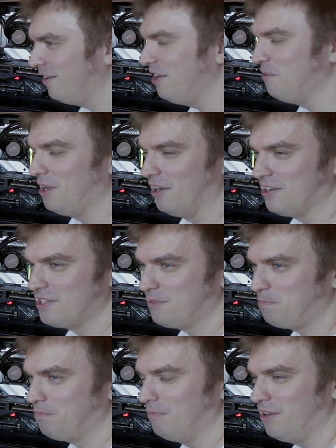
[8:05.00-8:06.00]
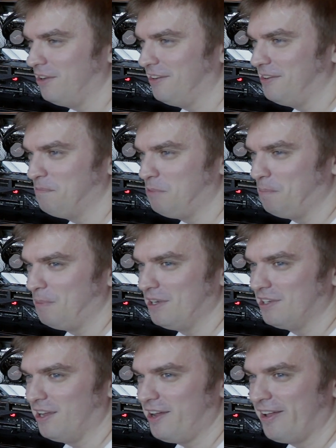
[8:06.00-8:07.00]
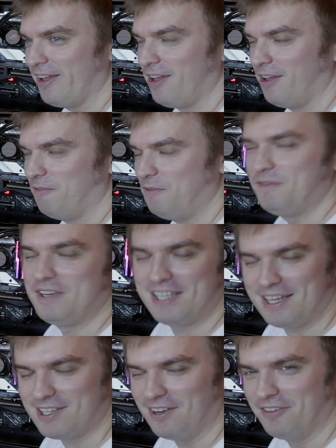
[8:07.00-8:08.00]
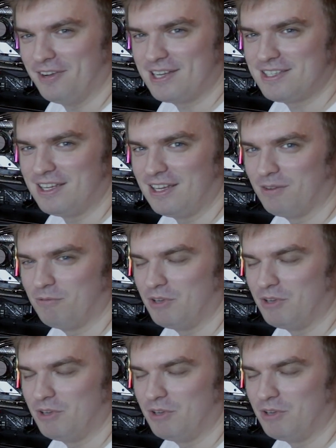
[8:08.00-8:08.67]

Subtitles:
Anyway, let's pop in the 5600 XT,